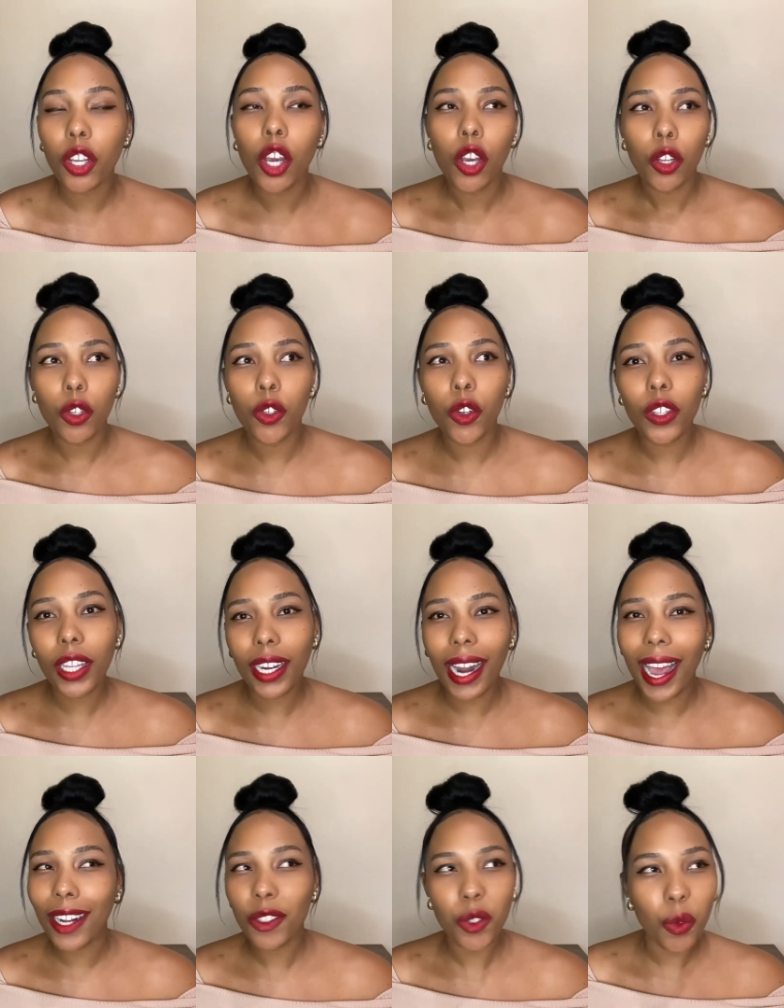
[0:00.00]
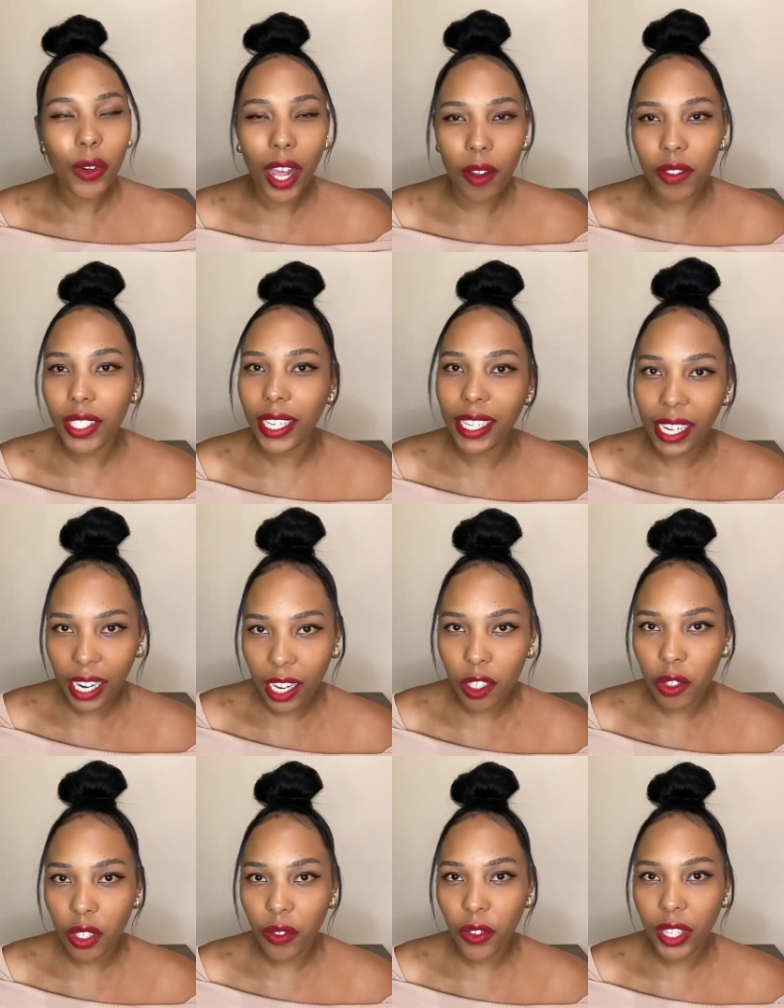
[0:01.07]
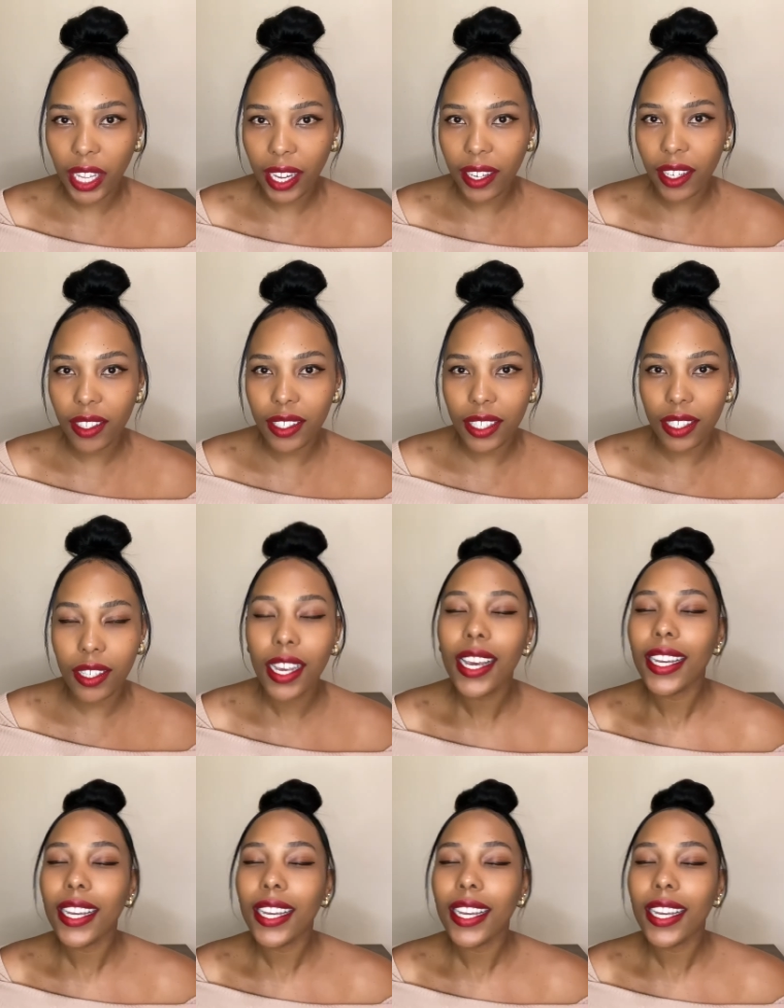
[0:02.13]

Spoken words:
you know that I don't have to get 100 for the L&D.